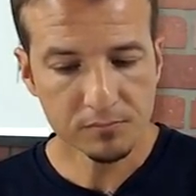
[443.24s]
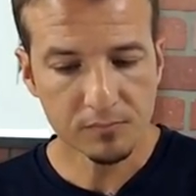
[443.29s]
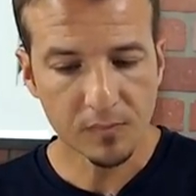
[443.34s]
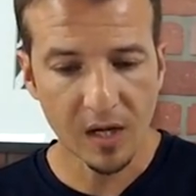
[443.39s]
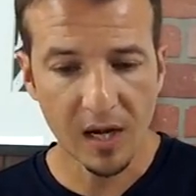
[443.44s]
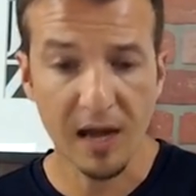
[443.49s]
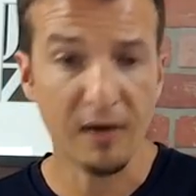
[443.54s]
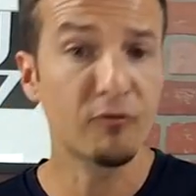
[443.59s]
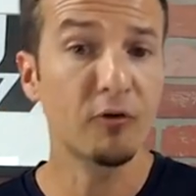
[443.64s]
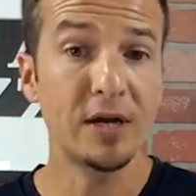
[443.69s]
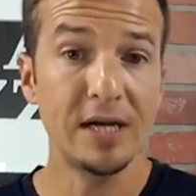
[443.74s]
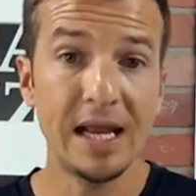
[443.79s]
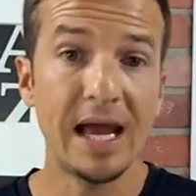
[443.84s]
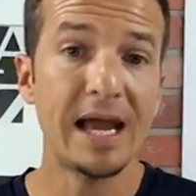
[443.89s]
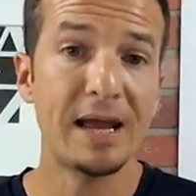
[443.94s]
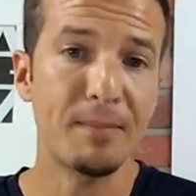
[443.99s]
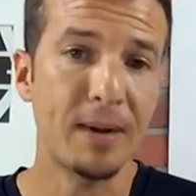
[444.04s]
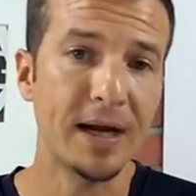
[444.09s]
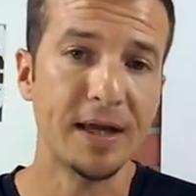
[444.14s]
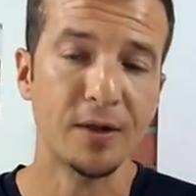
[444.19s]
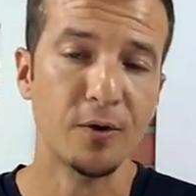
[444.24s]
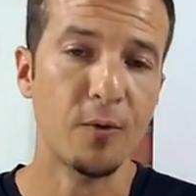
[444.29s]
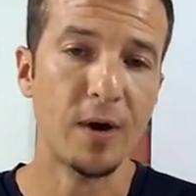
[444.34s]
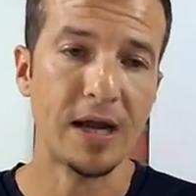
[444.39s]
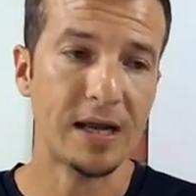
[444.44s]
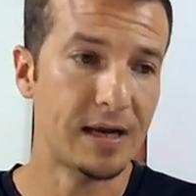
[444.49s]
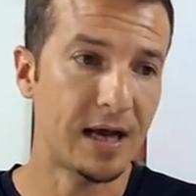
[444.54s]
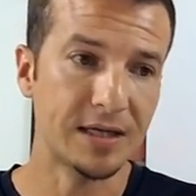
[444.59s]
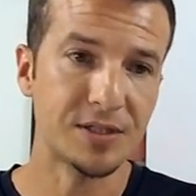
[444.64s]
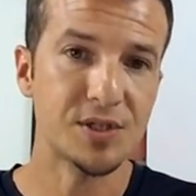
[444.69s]
Every day, by the way,
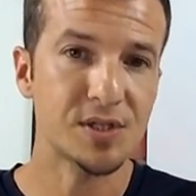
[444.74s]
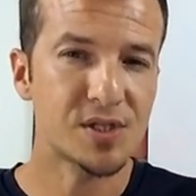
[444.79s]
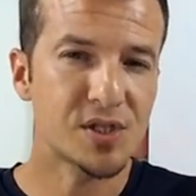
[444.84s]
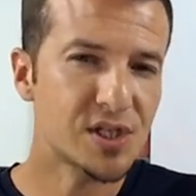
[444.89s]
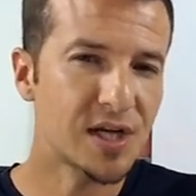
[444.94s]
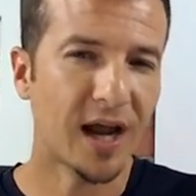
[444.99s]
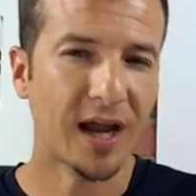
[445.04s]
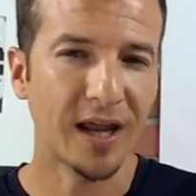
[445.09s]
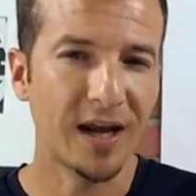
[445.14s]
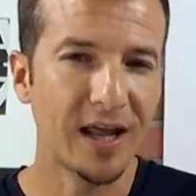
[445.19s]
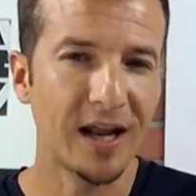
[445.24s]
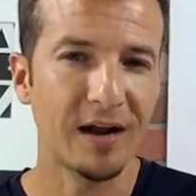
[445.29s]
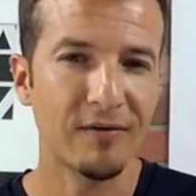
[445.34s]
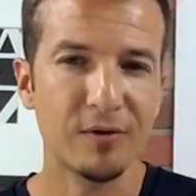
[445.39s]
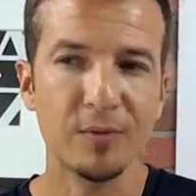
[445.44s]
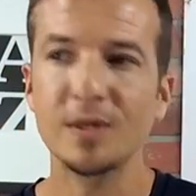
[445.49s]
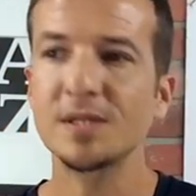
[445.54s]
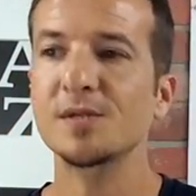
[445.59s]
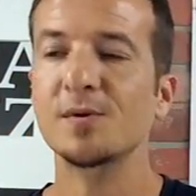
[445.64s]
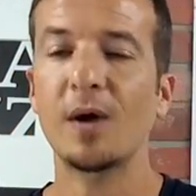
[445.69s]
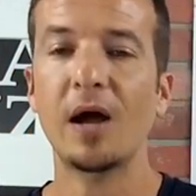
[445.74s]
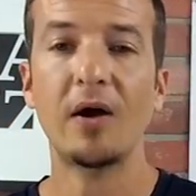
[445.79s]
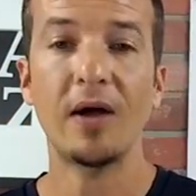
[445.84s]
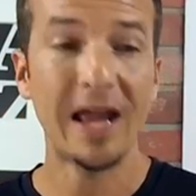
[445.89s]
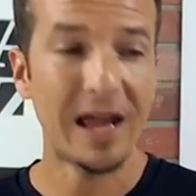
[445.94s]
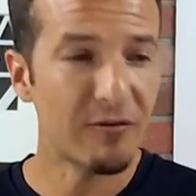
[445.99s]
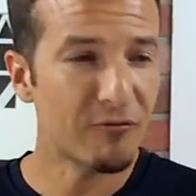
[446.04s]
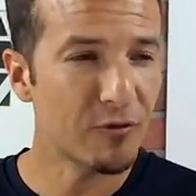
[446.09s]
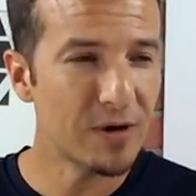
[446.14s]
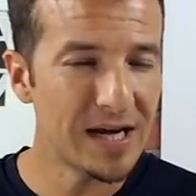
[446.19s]
not just checking in every once in a while.
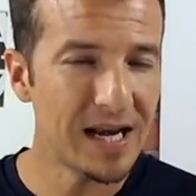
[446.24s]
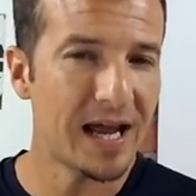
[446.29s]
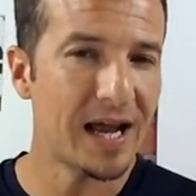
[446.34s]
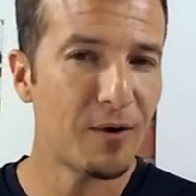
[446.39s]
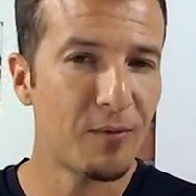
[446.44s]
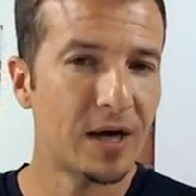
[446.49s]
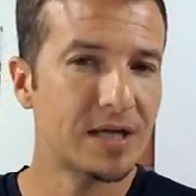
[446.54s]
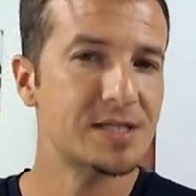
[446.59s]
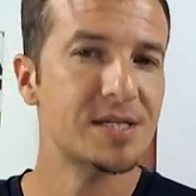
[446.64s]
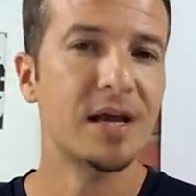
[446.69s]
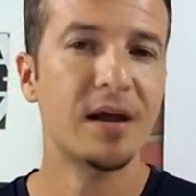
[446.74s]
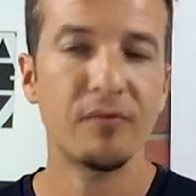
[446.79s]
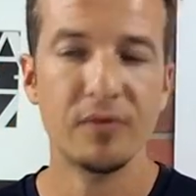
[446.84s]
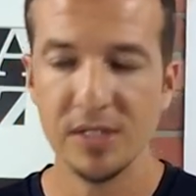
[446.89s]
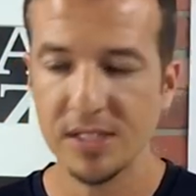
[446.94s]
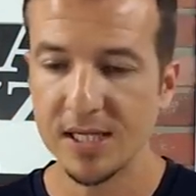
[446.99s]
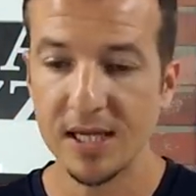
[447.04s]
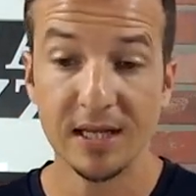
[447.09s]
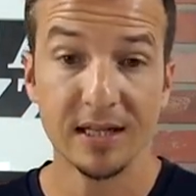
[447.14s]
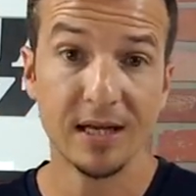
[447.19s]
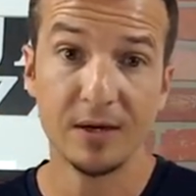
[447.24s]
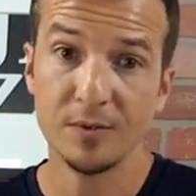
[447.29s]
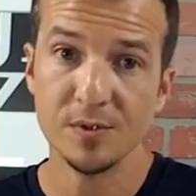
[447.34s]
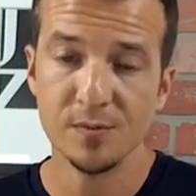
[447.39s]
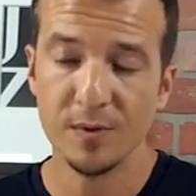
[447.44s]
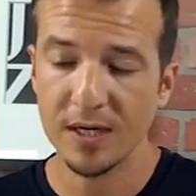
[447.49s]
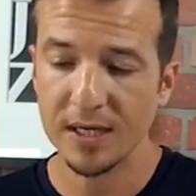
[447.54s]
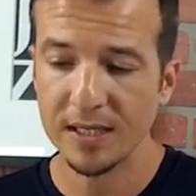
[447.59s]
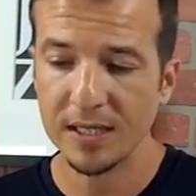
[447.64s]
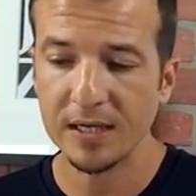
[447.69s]
Every day watching every tick. That was what
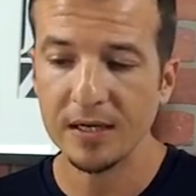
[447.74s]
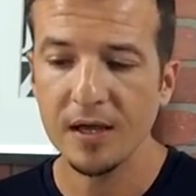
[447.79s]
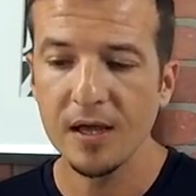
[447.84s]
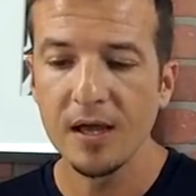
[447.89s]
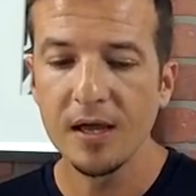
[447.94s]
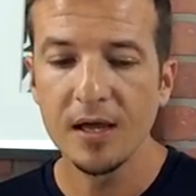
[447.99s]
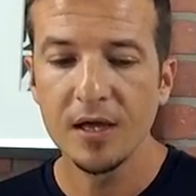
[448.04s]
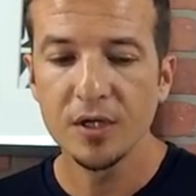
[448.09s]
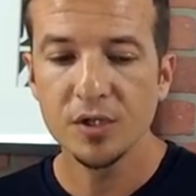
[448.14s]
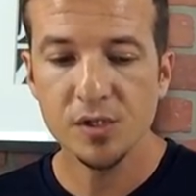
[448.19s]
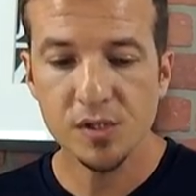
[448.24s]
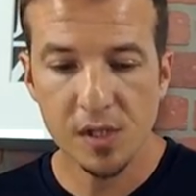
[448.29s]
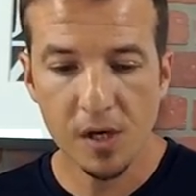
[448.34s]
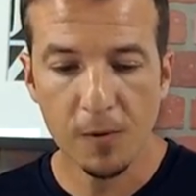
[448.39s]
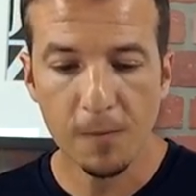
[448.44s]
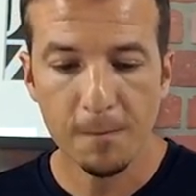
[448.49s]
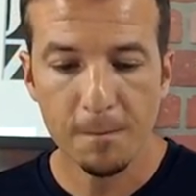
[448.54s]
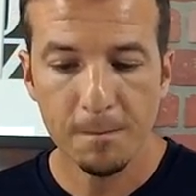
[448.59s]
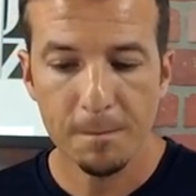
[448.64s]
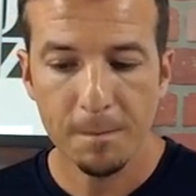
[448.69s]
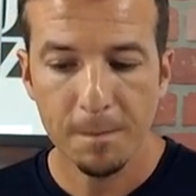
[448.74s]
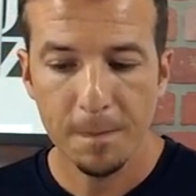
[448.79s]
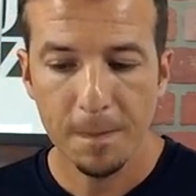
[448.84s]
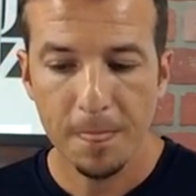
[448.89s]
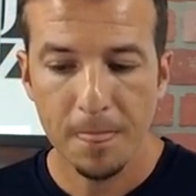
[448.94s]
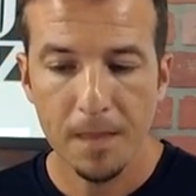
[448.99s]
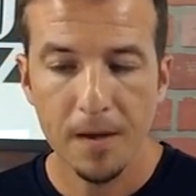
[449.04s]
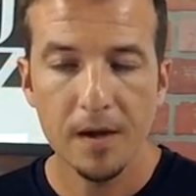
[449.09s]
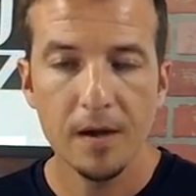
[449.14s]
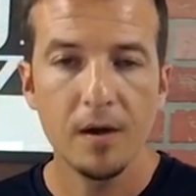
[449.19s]
I did. So,
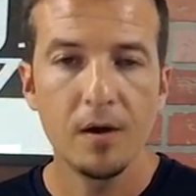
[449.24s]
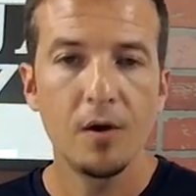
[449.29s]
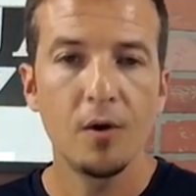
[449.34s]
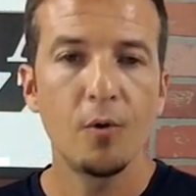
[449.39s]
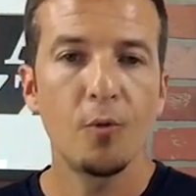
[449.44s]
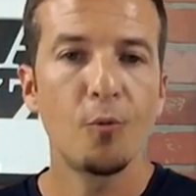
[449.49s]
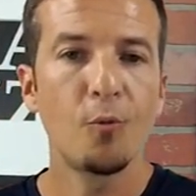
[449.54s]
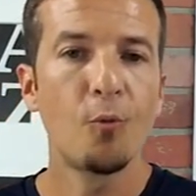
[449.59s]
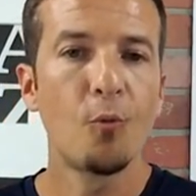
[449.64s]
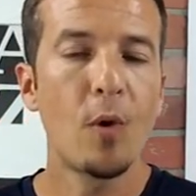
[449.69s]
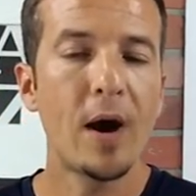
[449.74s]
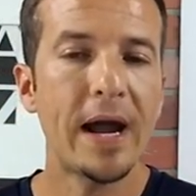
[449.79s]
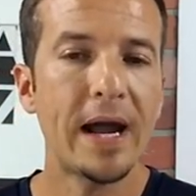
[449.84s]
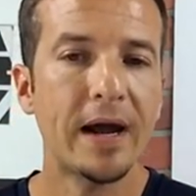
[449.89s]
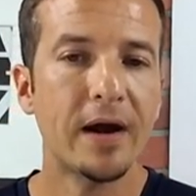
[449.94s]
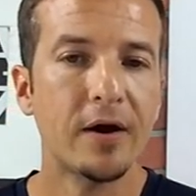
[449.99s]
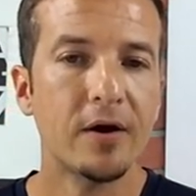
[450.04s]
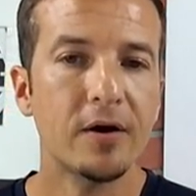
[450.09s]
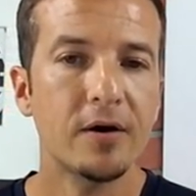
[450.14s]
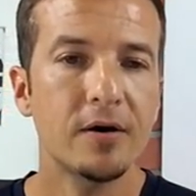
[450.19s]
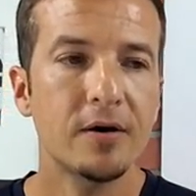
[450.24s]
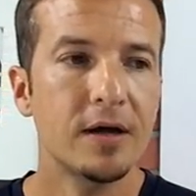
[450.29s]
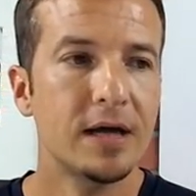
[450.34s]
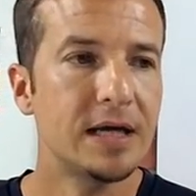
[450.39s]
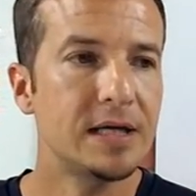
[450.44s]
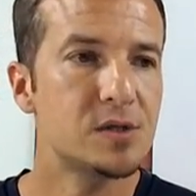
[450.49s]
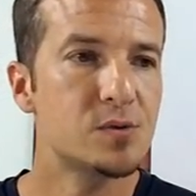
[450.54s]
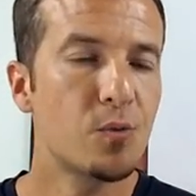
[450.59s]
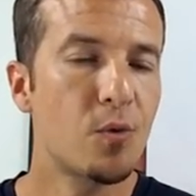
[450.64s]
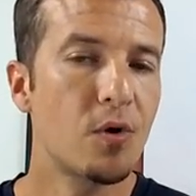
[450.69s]
where
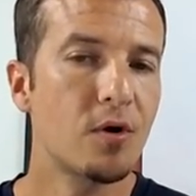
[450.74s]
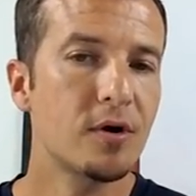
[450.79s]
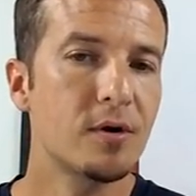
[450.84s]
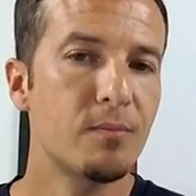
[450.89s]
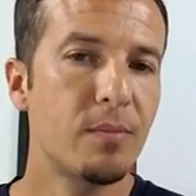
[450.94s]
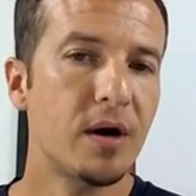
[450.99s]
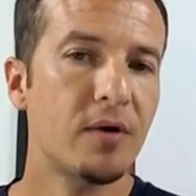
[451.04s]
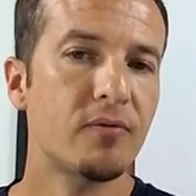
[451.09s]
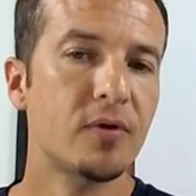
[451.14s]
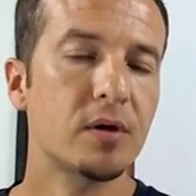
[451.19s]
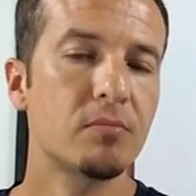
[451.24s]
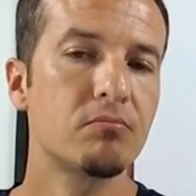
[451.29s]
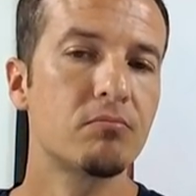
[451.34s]
is Warren Buffett?